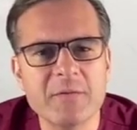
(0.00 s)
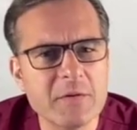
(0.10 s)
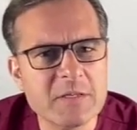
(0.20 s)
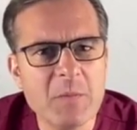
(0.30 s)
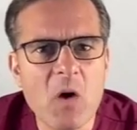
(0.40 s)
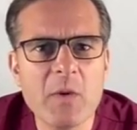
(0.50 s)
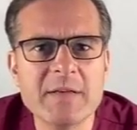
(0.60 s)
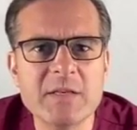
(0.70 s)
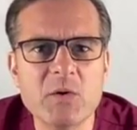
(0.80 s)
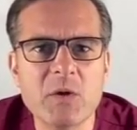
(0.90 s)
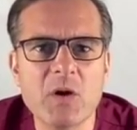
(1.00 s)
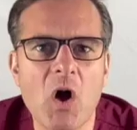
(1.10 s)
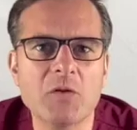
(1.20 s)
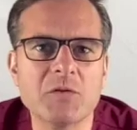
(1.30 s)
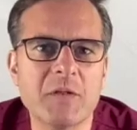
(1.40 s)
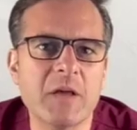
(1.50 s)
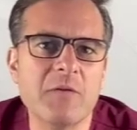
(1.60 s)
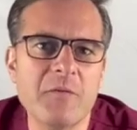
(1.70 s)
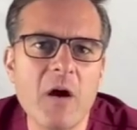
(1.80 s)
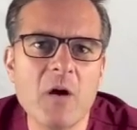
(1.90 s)
very small ways that you can alter the
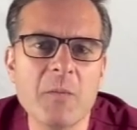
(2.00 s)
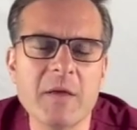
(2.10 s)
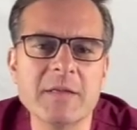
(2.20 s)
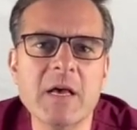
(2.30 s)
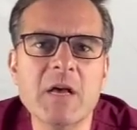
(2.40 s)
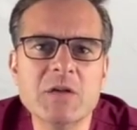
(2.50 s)
environment